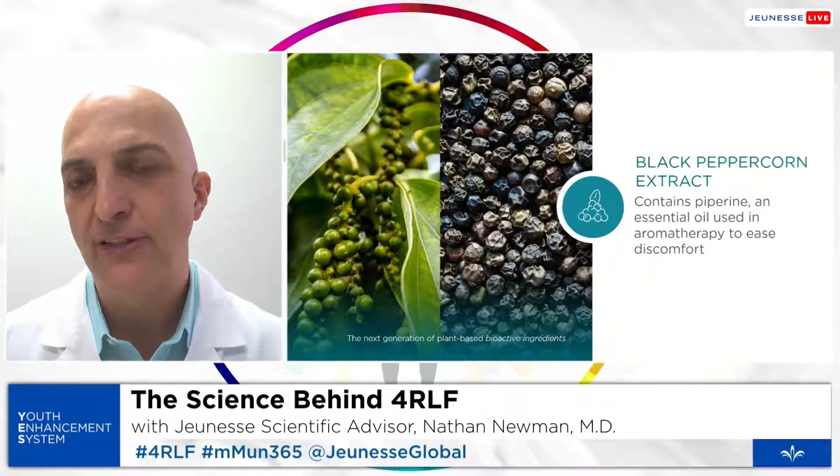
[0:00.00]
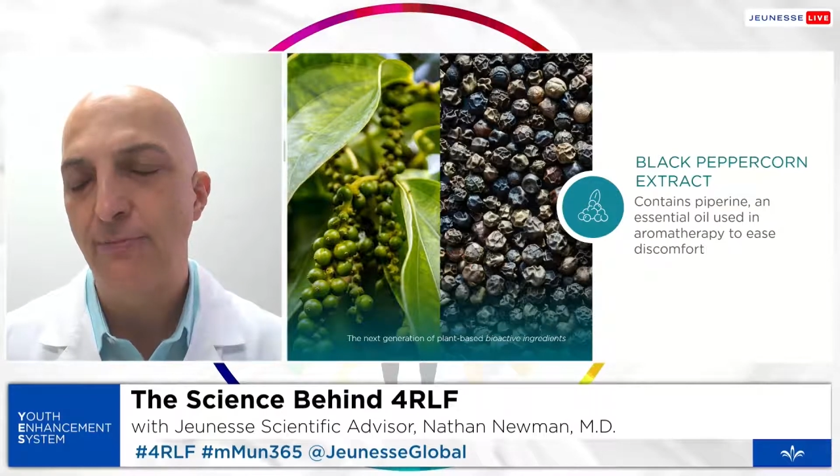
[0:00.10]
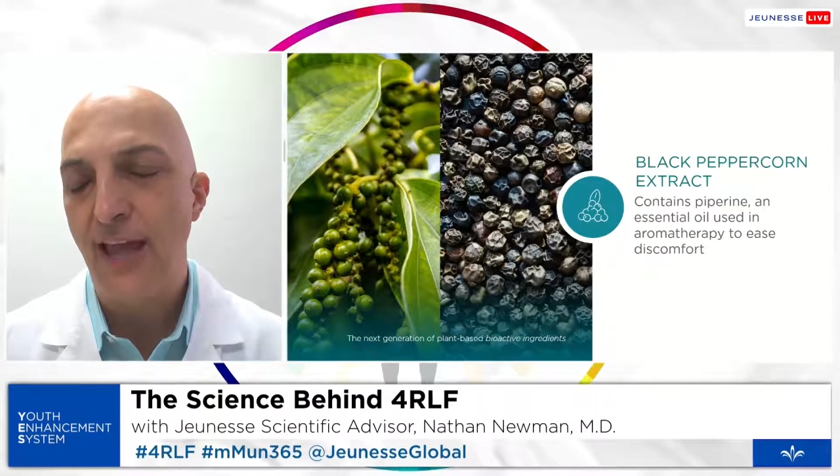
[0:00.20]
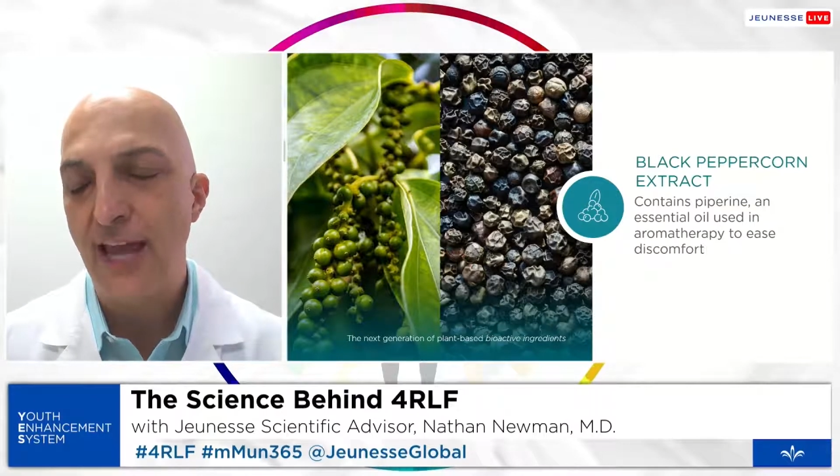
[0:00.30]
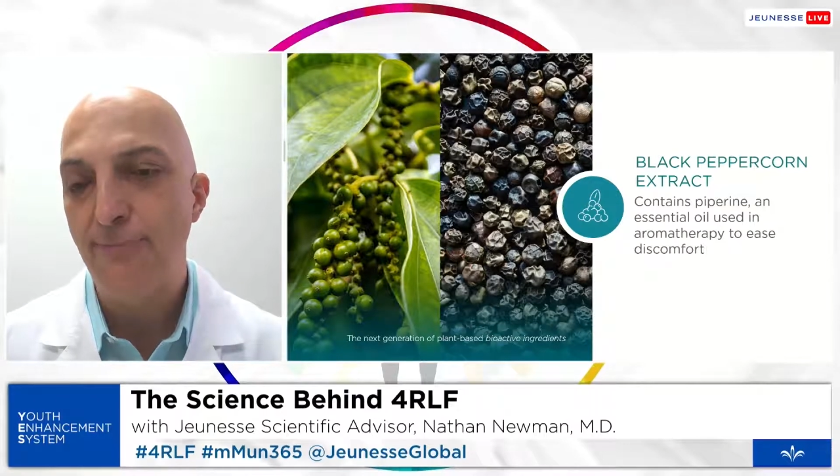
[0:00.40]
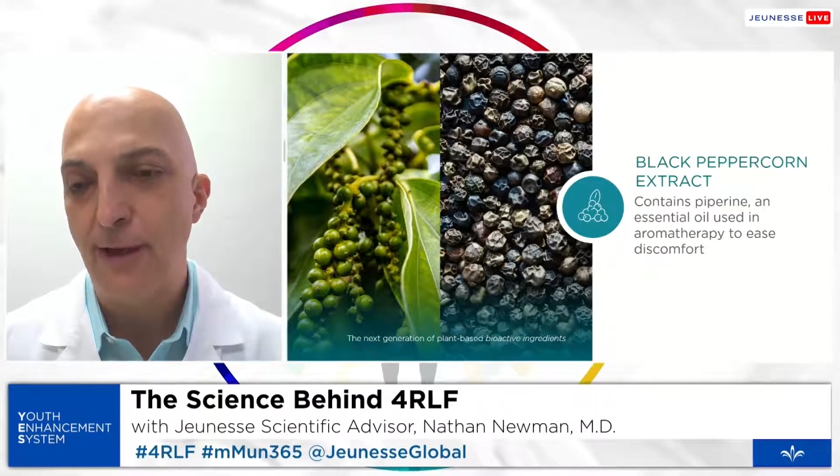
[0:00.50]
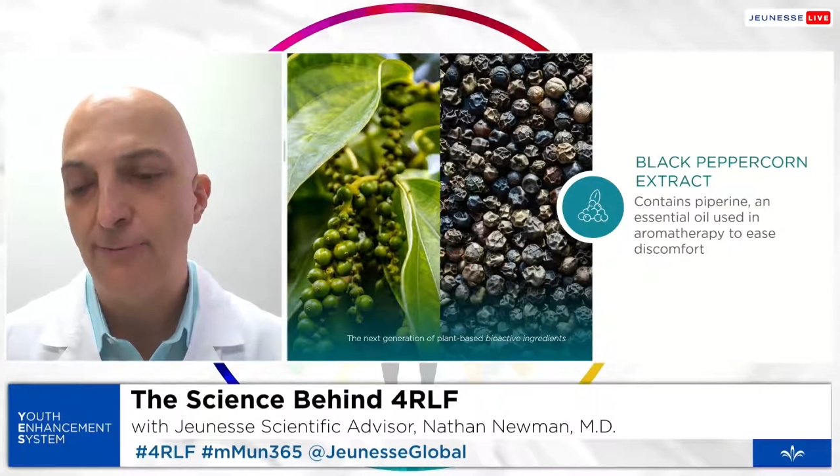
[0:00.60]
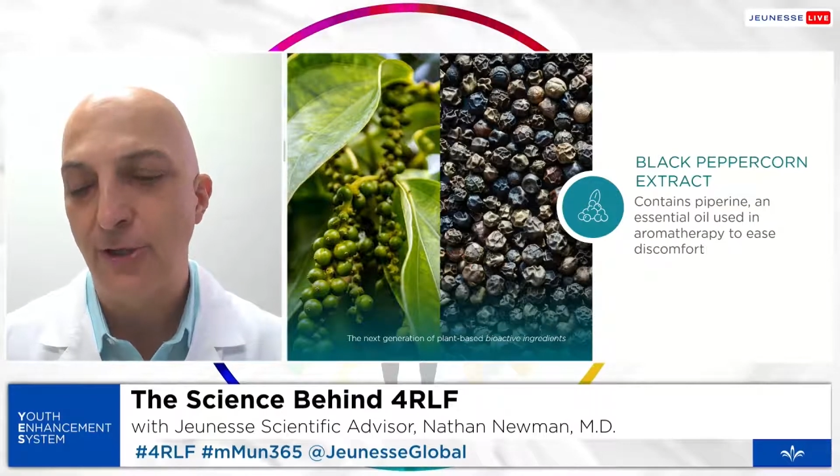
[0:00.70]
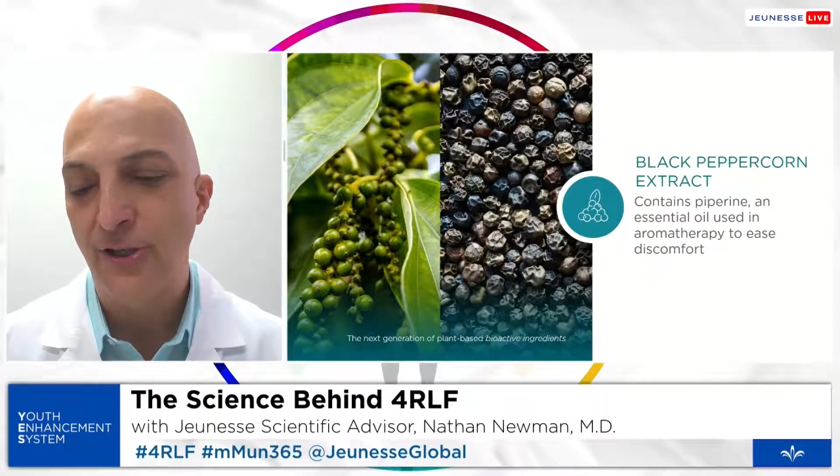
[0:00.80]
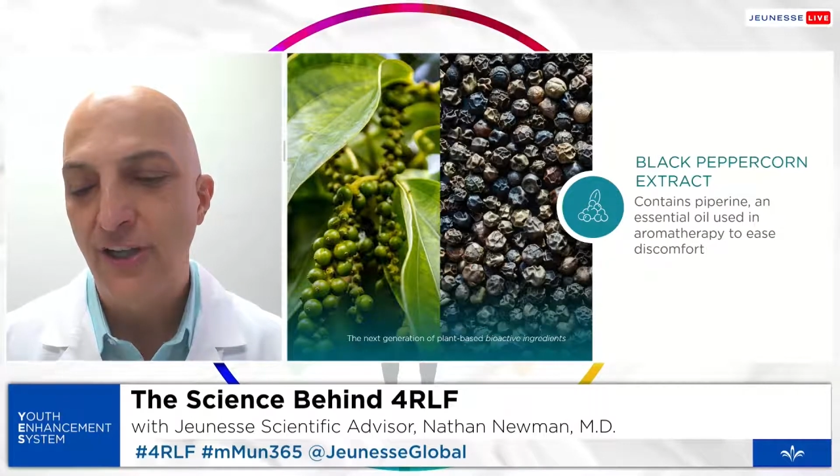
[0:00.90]
The black
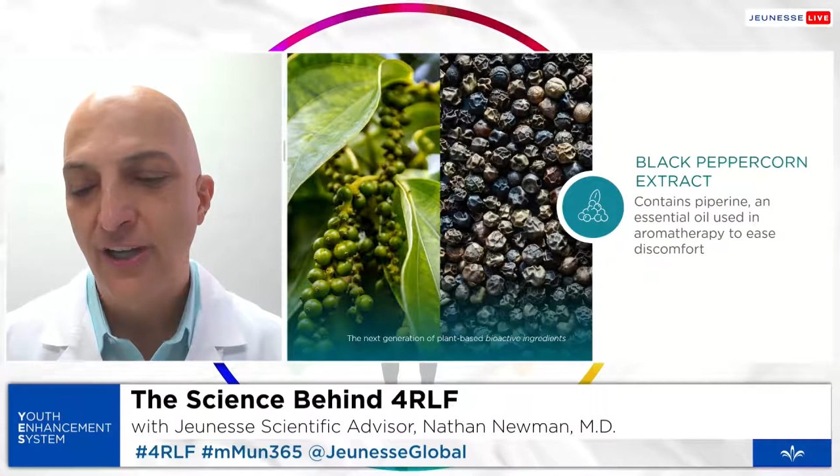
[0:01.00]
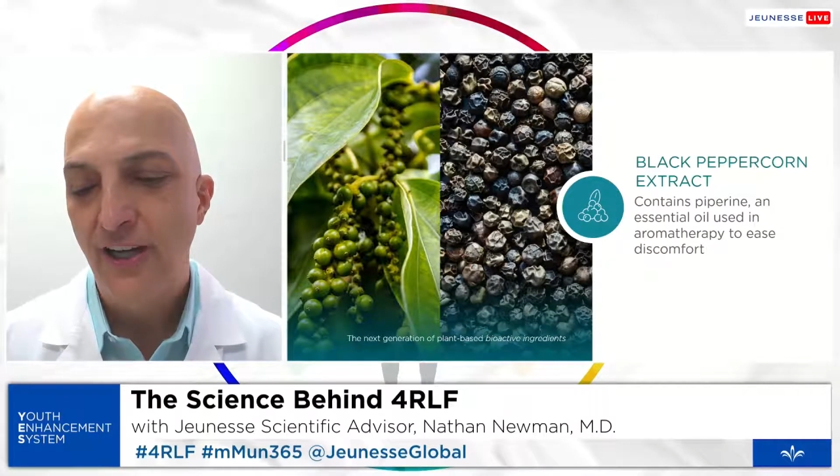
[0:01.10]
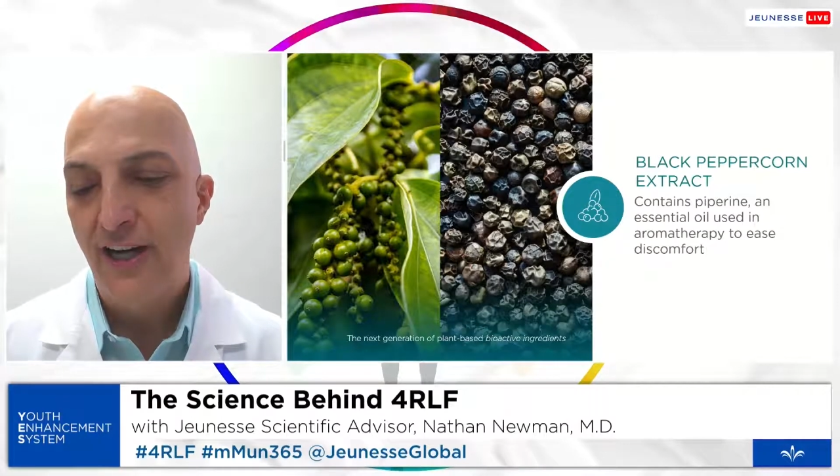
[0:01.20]
pepper